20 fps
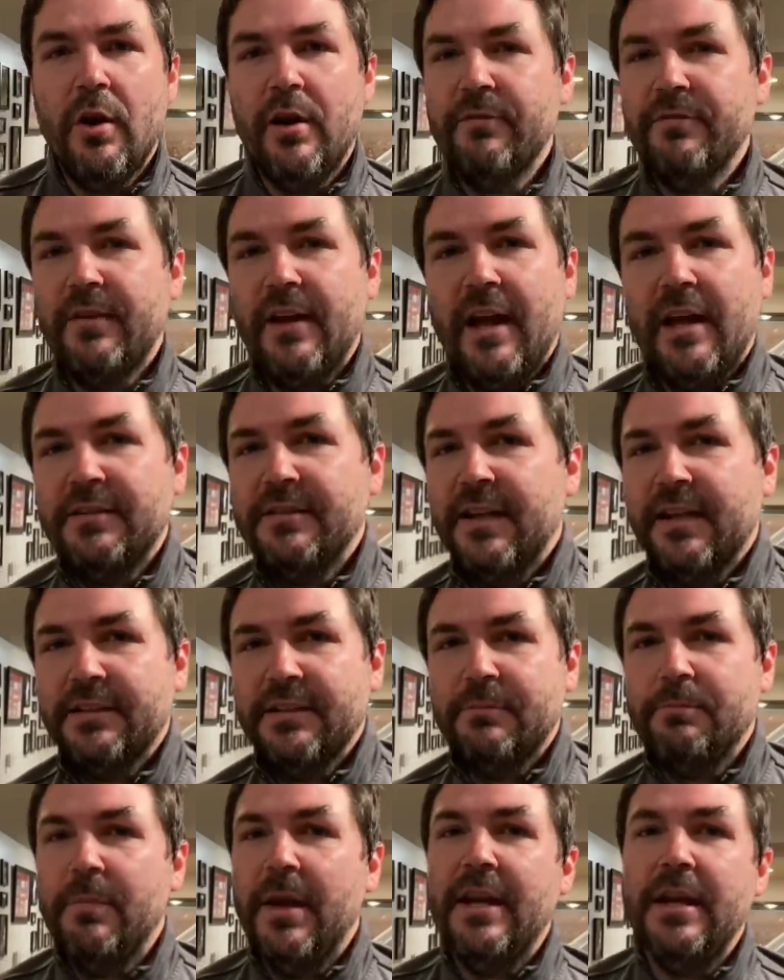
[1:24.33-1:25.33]
I've
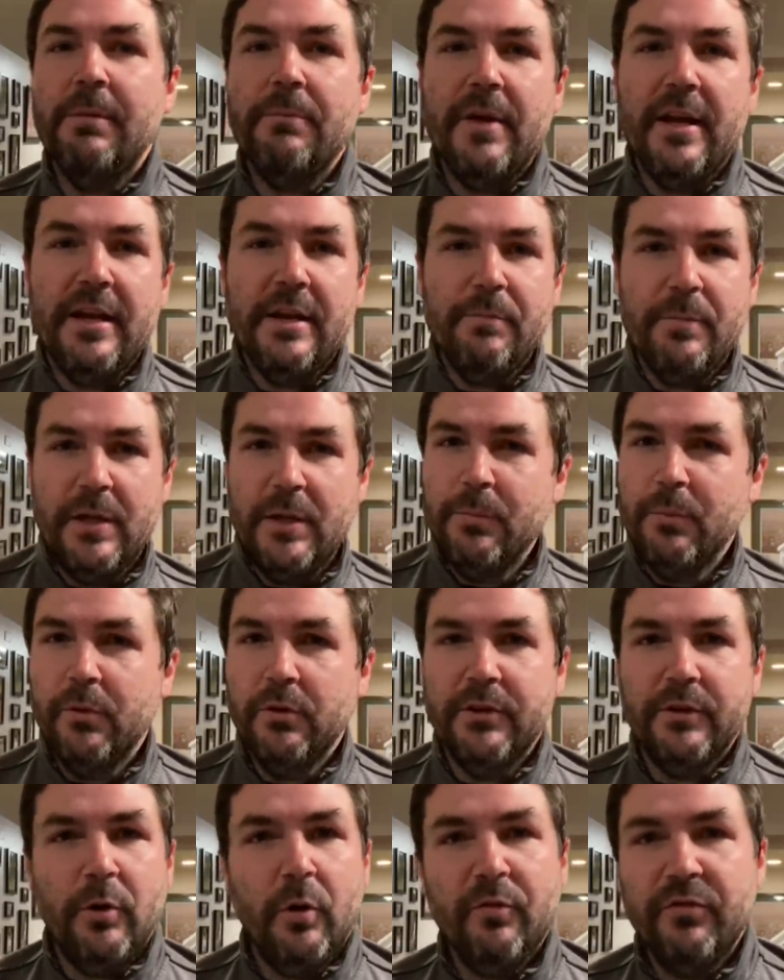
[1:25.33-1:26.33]
contacted many, many
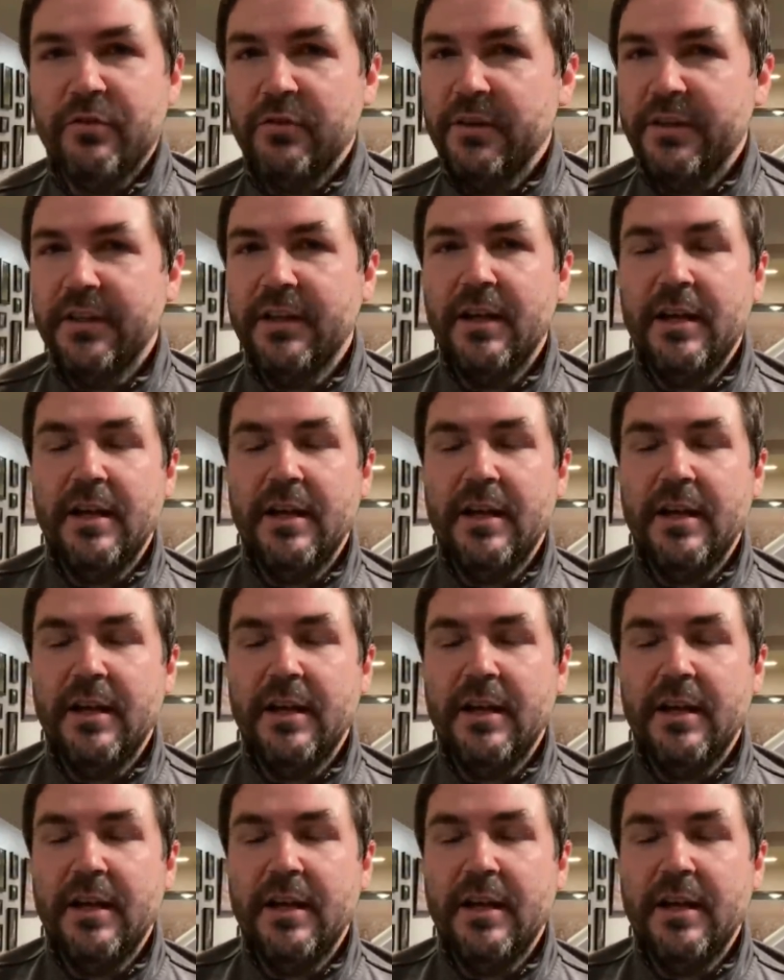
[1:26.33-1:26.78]
people, and hopefully